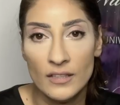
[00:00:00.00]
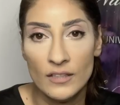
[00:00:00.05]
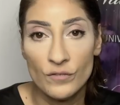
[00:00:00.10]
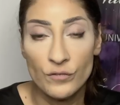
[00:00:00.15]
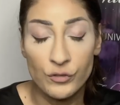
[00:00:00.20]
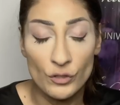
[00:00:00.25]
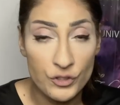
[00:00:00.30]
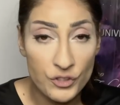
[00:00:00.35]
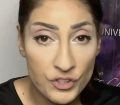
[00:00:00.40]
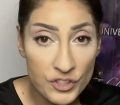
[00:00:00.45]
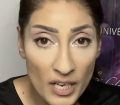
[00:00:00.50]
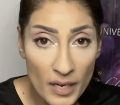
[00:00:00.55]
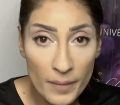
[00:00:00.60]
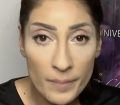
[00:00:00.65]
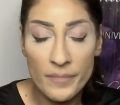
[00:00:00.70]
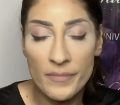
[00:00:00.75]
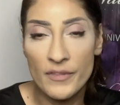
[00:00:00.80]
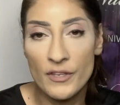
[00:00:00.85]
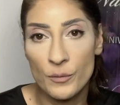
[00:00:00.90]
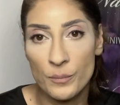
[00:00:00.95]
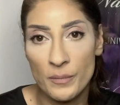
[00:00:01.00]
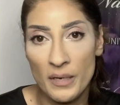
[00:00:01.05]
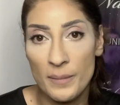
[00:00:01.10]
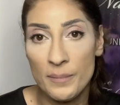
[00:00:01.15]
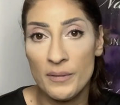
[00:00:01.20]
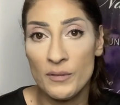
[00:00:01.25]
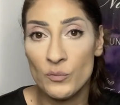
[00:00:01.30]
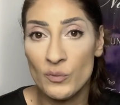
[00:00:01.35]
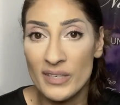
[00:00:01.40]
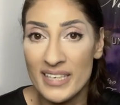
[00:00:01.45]
for some, there may
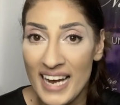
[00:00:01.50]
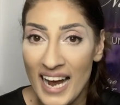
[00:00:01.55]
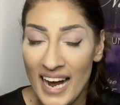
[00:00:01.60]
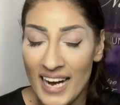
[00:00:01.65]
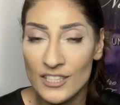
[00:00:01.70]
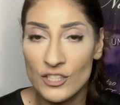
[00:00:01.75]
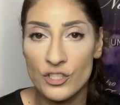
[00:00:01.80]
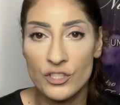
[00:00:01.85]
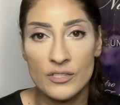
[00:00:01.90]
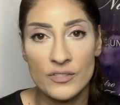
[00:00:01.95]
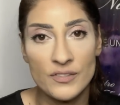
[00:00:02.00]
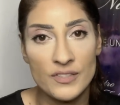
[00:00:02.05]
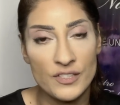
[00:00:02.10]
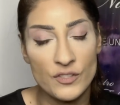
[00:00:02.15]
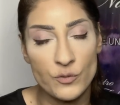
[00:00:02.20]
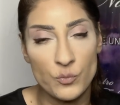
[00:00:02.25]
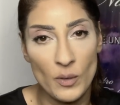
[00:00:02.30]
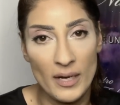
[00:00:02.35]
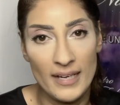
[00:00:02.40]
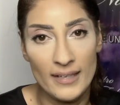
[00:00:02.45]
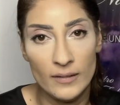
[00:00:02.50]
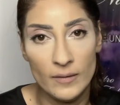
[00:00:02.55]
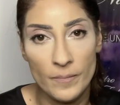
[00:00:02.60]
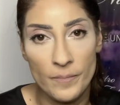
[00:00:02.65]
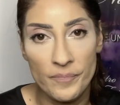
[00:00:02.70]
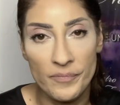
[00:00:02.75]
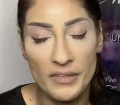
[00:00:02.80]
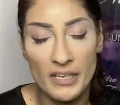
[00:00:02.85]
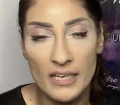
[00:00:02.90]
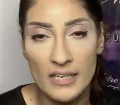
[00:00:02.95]
be reactions as well.
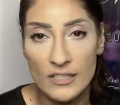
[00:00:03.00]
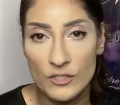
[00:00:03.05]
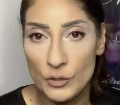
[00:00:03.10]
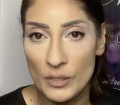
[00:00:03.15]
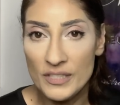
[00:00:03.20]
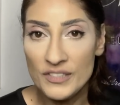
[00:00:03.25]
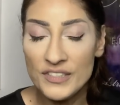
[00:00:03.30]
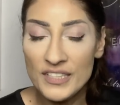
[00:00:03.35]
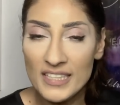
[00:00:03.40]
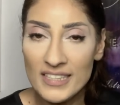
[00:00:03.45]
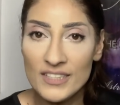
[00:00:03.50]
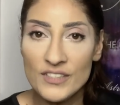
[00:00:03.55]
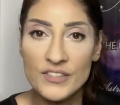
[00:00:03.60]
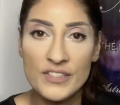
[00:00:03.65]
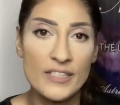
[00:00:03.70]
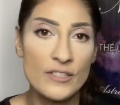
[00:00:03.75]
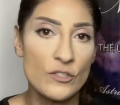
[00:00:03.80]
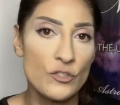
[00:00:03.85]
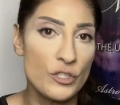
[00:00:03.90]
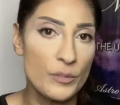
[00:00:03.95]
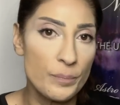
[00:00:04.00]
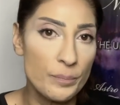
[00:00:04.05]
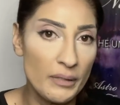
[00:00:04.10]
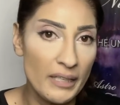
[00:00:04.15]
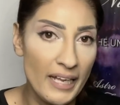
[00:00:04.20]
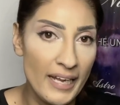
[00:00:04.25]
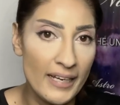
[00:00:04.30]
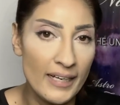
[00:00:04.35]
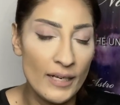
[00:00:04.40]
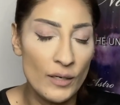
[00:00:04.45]
So I see this energy
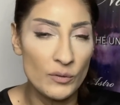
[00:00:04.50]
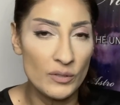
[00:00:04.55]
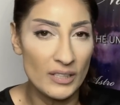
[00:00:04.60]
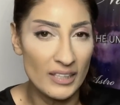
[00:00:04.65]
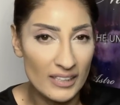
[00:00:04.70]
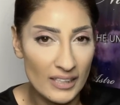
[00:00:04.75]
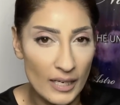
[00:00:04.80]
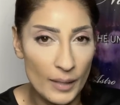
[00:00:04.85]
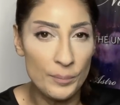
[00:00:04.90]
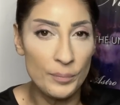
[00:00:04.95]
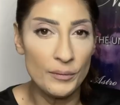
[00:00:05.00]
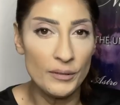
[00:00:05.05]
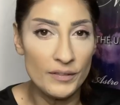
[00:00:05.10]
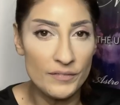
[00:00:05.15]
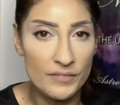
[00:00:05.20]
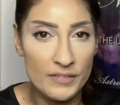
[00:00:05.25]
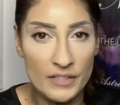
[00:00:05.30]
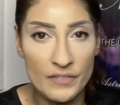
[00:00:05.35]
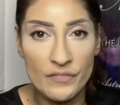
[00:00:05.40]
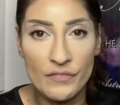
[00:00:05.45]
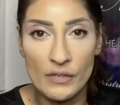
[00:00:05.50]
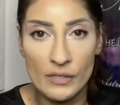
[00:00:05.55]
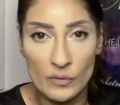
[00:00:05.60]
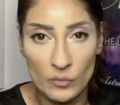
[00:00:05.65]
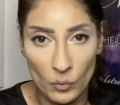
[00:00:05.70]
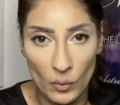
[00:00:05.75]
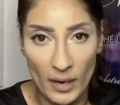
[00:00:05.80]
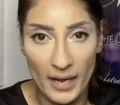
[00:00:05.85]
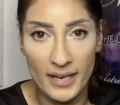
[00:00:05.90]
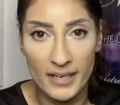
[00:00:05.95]
playing out a couple of different
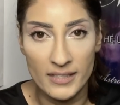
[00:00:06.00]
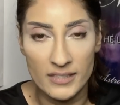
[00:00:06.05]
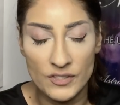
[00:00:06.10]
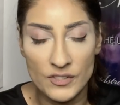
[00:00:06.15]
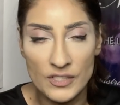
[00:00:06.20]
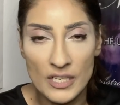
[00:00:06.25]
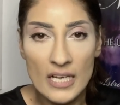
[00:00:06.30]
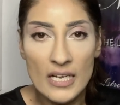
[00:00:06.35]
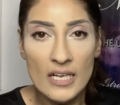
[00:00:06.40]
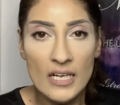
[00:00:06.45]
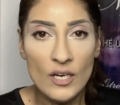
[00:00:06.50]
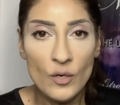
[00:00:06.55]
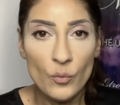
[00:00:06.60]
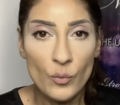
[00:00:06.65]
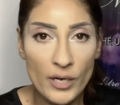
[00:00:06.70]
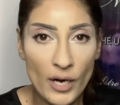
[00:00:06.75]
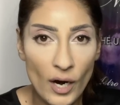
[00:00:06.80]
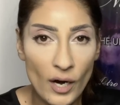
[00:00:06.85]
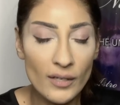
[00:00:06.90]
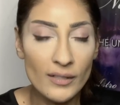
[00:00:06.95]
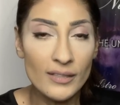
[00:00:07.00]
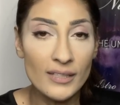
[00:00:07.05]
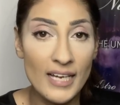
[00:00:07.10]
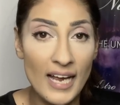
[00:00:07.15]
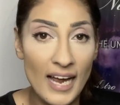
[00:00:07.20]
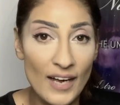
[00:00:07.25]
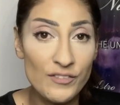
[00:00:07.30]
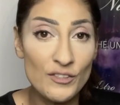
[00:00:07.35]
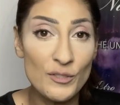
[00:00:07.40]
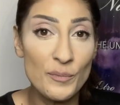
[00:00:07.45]
ways. We are going to
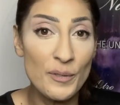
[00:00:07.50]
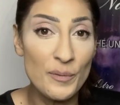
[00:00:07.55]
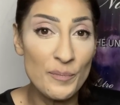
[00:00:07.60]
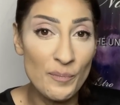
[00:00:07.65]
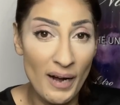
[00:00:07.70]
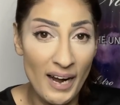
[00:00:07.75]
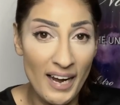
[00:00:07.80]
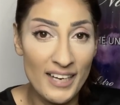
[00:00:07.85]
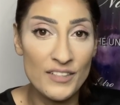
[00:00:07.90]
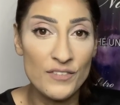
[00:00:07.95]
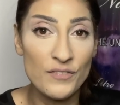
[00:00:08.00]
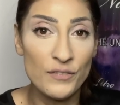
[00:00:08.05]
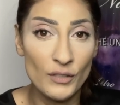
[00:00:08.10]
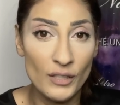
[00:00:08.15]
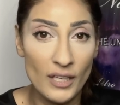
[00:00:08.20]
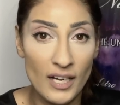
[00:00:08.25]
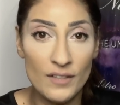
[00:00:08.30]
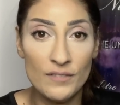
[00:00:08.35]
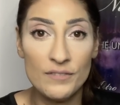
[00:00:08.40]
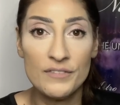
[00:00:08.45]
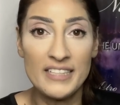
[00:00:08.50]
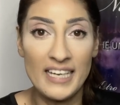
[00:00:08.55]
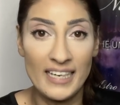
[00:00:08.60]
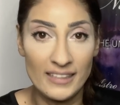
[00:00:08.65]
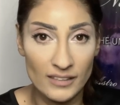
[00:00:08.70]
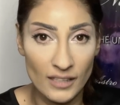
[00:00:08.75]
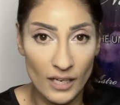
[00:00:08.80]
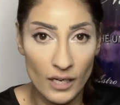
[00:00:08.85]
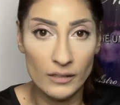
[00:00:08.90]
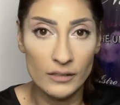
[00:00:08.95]
have to be mindful of
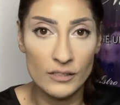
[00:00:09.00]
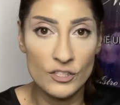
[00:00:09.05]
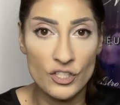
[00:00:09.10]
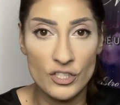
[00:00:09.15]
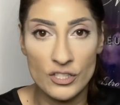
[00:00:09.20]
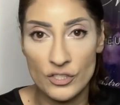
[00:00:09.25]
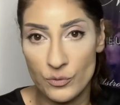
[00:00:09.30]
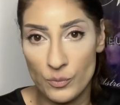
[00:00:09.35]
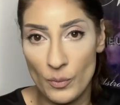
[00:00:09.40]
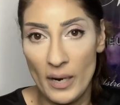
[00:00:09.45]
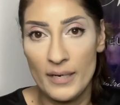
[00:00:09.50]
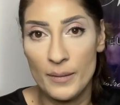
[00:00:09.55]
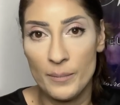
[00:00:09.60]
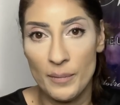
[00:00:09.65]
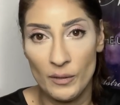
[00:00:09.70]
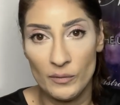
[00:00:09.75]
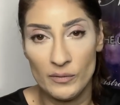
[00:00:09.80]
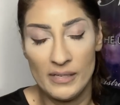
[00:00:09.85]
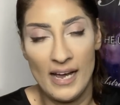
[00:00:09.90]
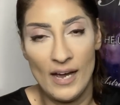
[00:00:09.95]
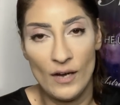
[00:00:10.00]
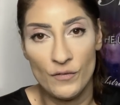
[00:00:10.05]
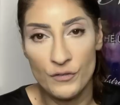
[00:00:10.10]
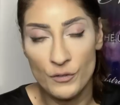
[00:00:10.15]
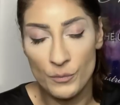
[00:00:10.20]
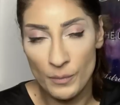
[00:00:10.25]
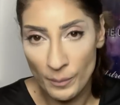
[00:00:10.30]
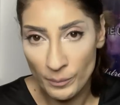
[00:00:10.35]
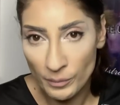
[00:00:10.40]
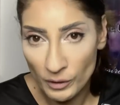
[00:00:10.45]
technologies right about now. If
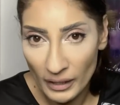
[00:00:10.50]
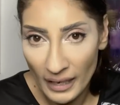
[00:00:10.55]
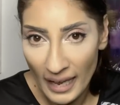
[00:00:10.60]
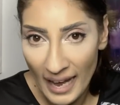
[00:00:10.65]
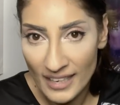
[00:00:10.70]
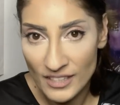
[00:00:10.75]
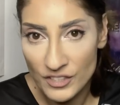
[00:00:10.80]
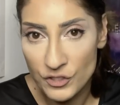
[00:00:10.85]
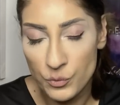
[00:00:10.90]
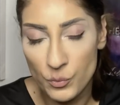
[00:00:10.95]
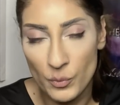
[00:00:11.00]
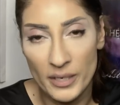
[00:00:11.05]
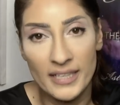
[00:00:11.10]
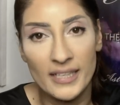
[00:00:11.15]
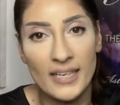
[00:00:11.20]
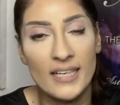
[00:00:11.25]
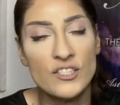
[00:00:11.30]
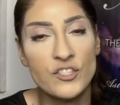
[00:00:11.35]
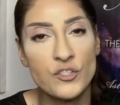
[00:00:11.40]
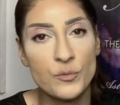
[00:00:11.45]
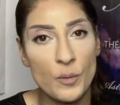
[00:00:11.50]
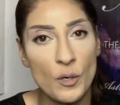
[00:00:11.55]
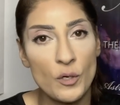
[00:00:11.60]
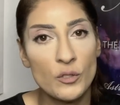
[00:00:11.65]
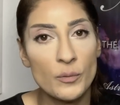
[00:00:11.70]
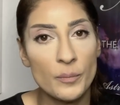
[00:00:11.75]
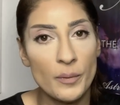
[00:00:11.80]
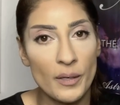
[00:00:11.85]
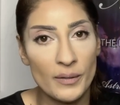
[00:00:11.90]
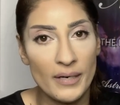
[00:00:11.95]
you remember last week, I spoke
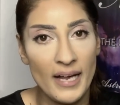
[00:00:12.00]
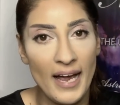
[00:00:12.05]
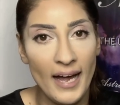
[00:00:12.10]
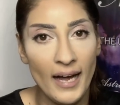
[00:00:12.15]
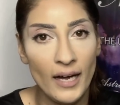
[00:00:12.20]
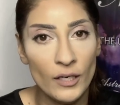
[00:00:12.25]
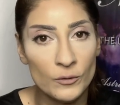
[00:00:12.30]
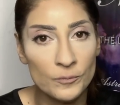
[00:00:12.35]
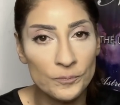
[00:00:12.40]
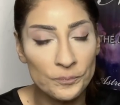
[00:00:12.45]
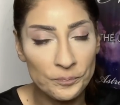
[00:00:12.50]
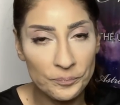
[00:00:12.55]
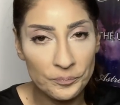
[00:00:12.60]
about how